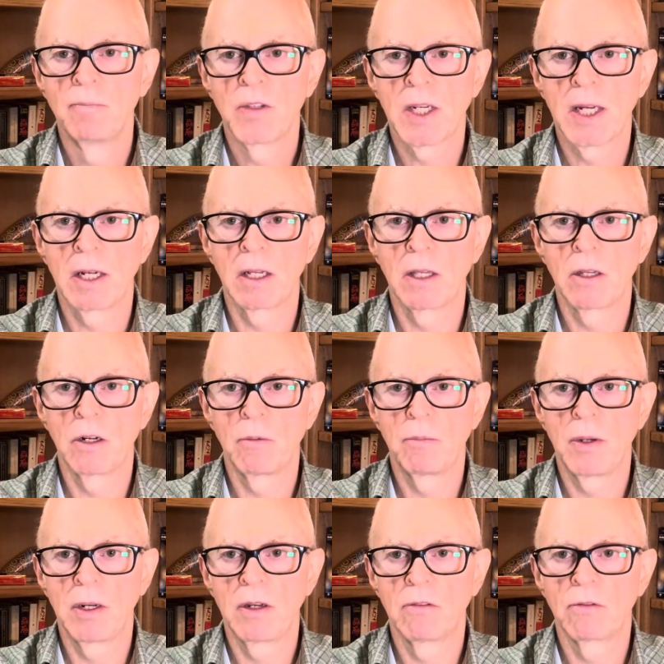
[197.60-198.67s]
to get a little
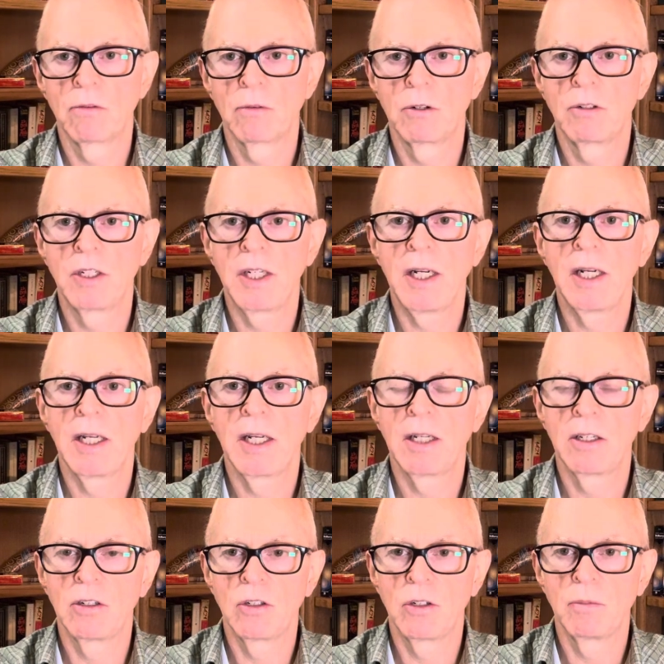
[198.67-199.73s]
bit of routine
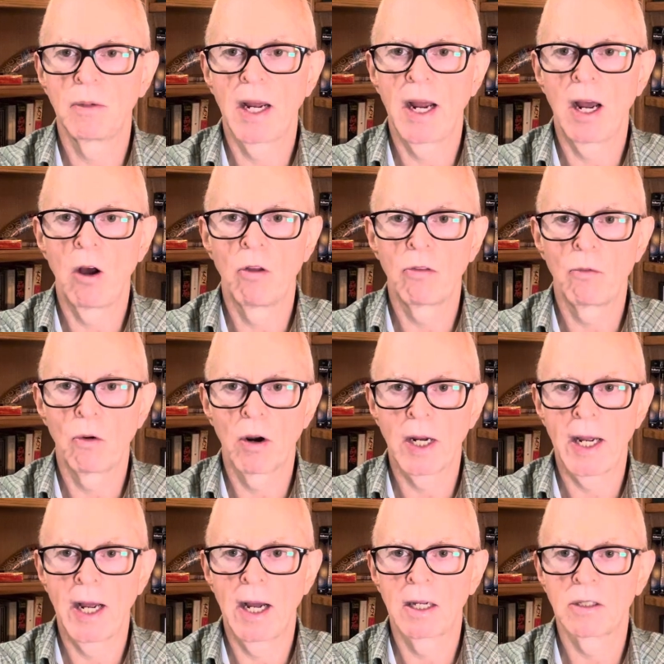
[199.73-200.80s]
in to do my health
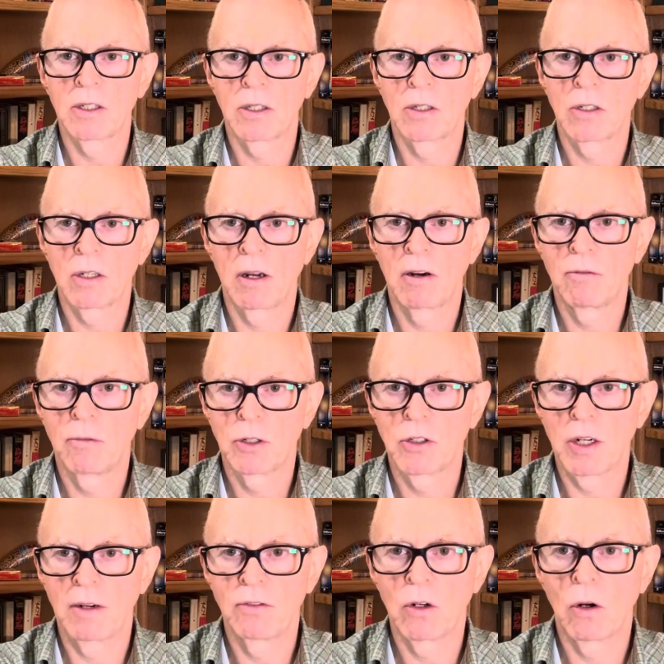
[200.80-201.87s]
workouts and stuff, which
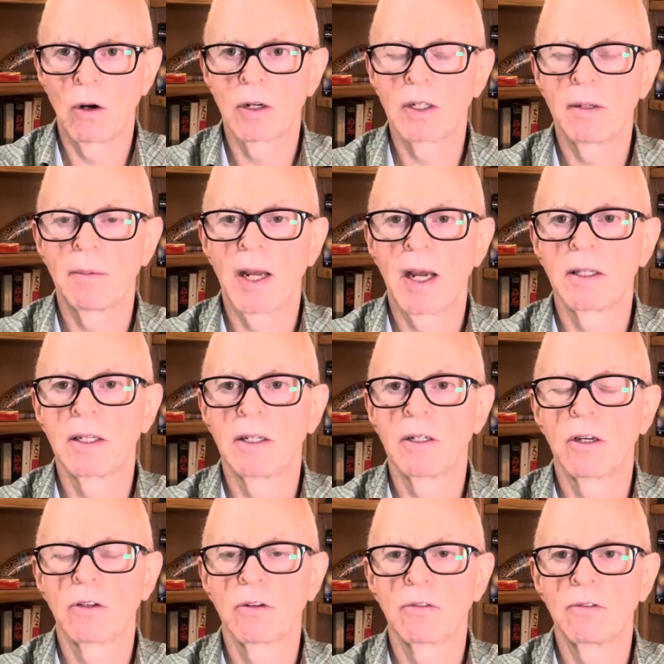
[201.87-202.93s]
I've talked about in
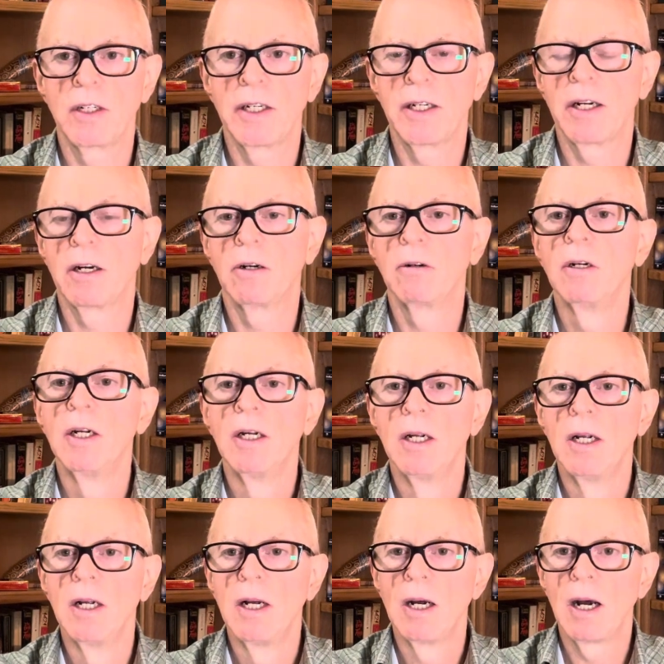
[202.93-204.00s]
another video.
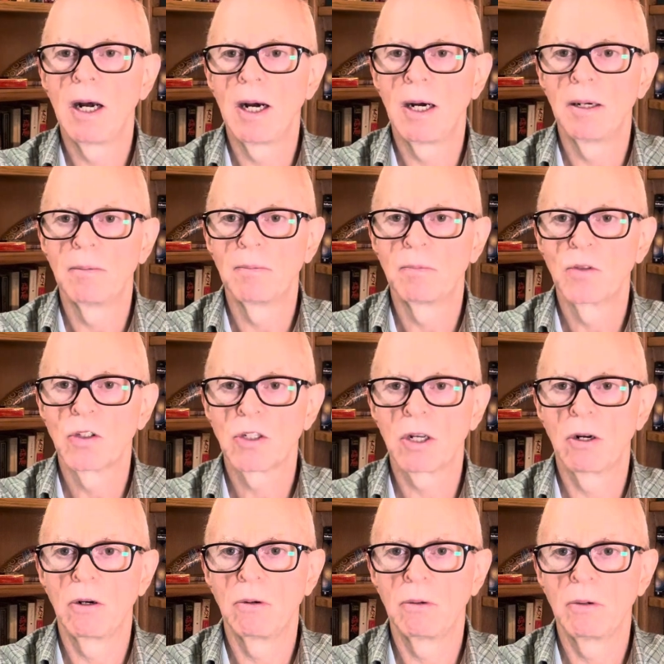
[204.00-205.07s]

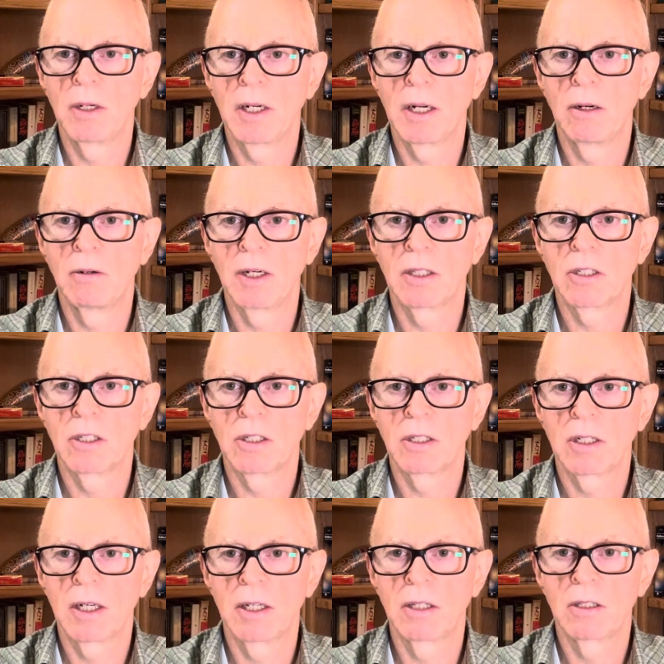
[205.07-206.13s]
So
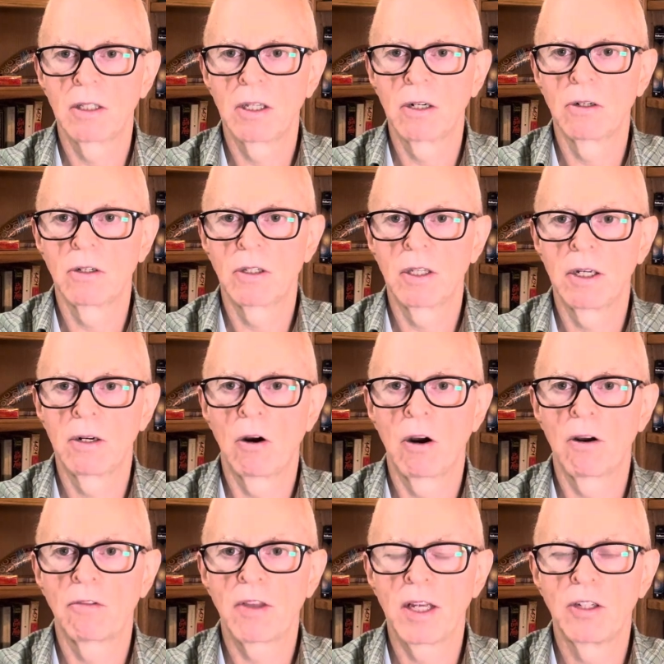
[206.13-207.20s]
there
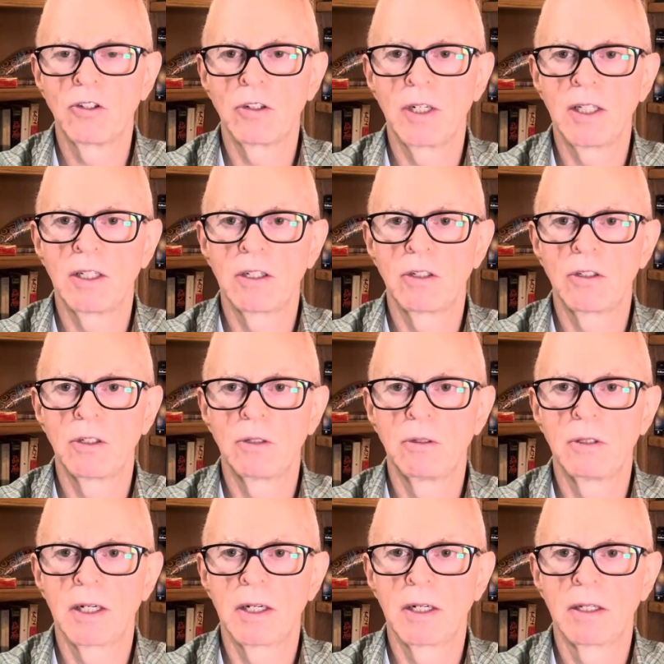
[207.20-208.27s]
are things you need to do
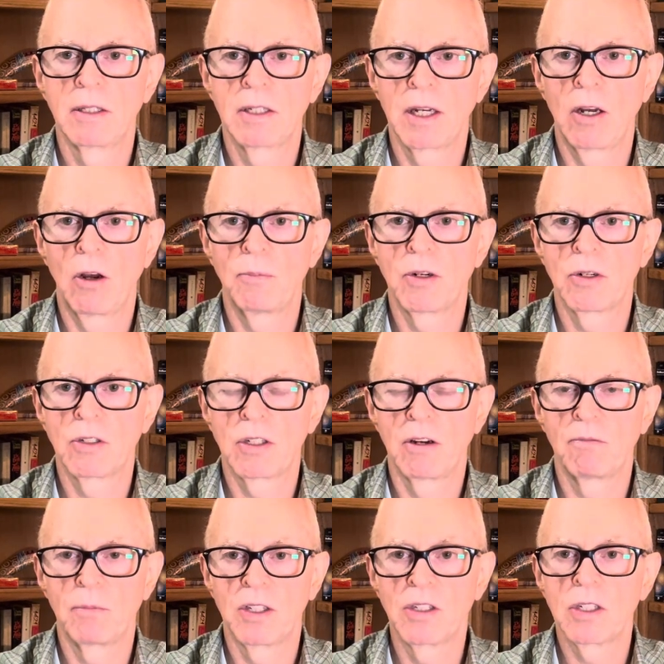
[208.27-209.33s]
to help
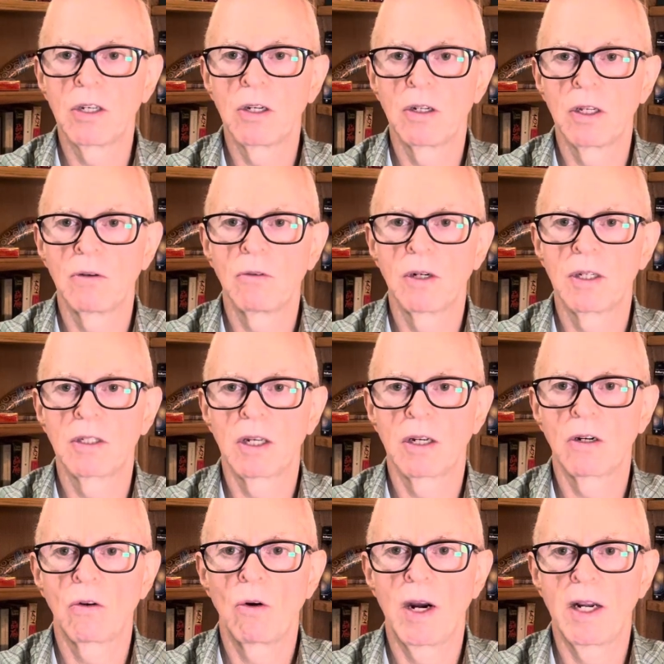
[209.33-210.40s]
yourself, but still it was
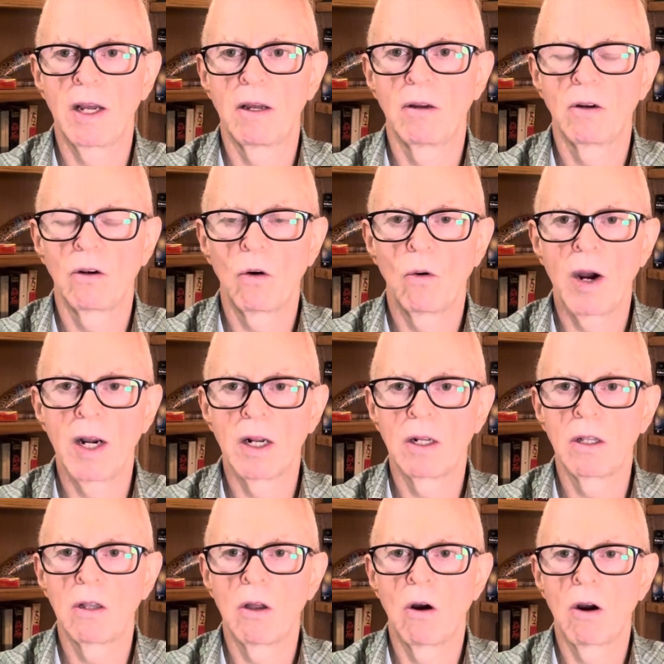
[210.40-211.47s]
quite a
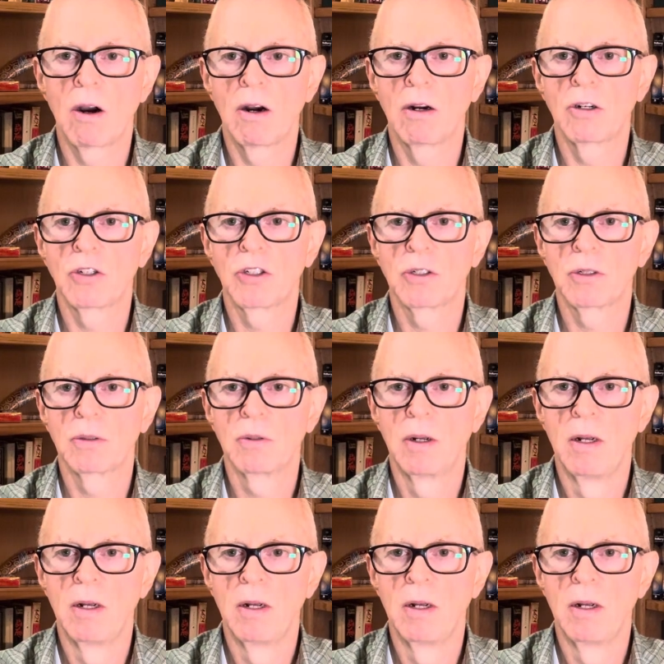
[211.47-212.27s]
large